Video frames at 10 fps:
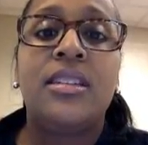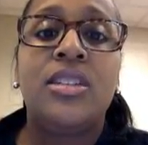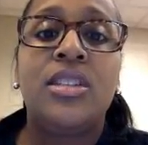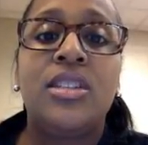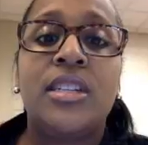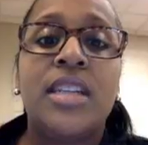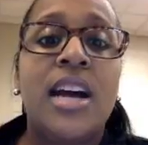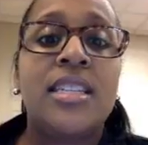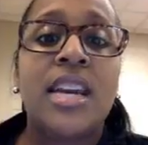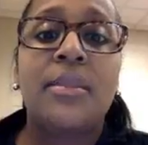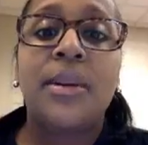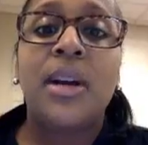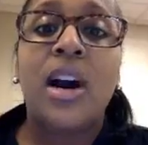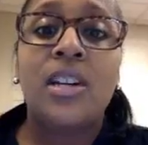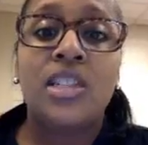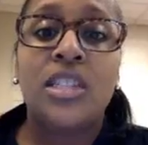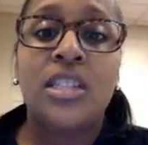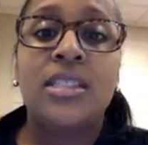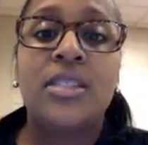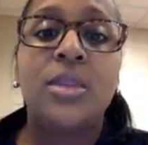There's contact
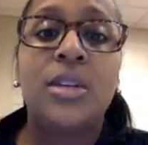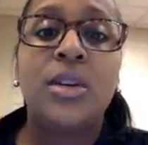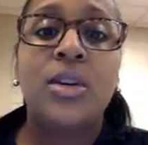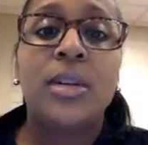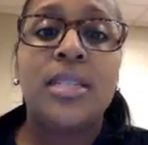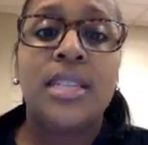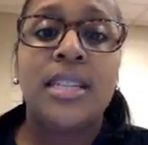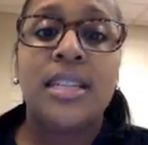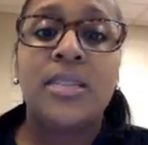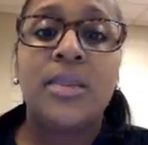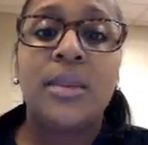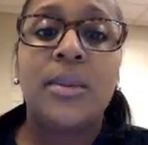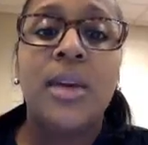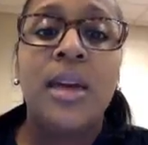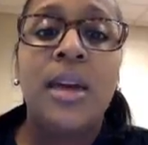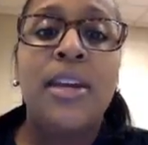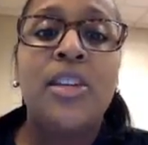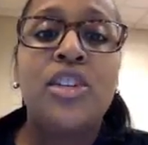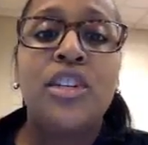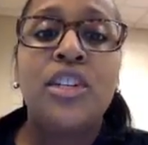precautions. You want to quarantine these people.
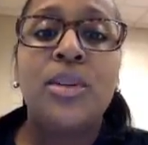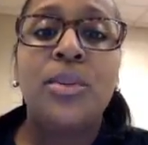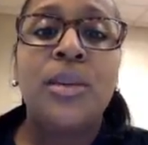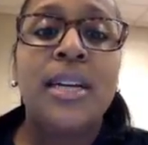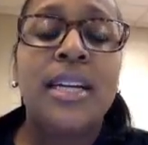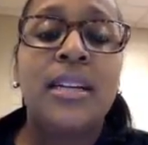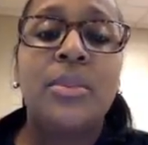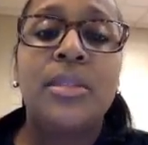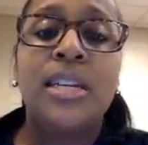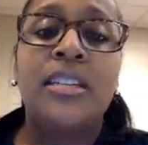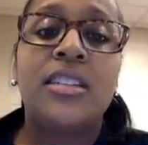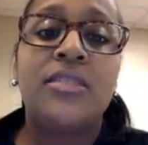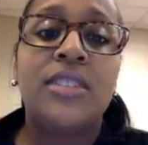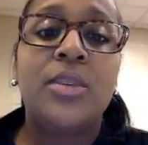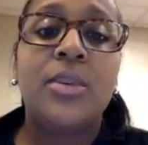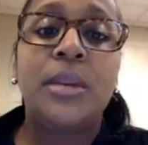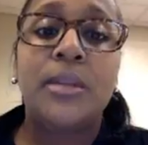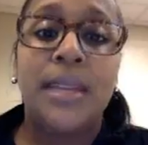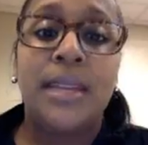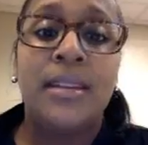Make sure you're wearing protective
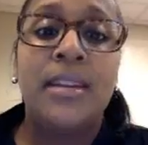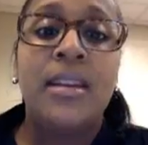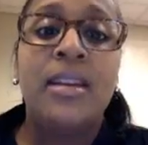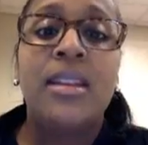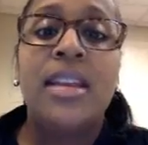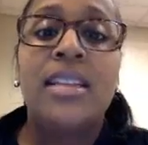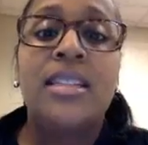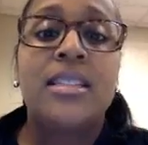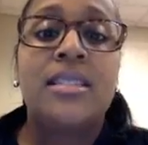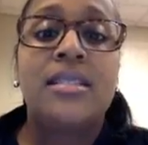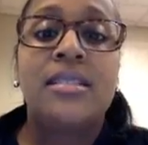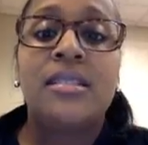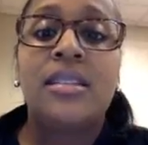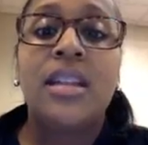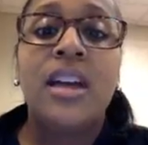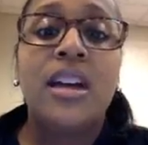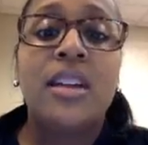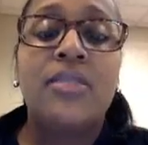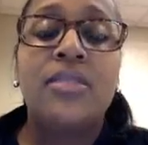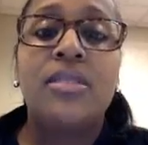equipment. That's
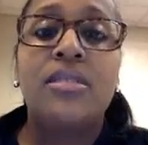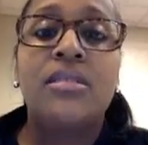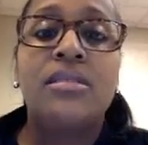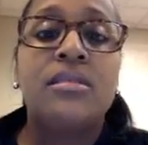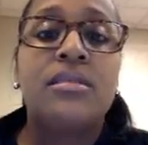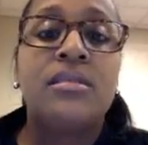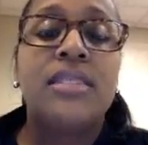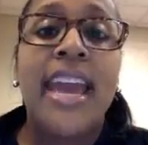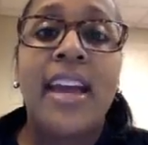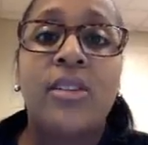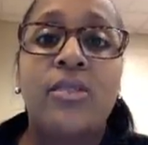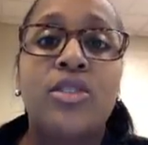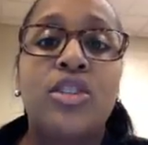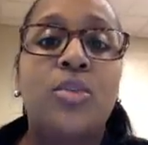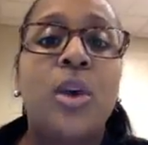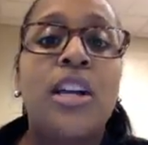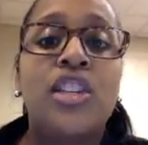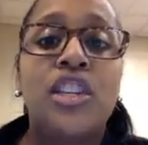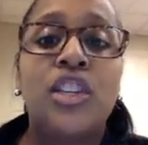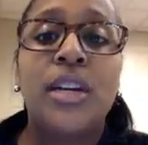gloves, gowns. You're washing your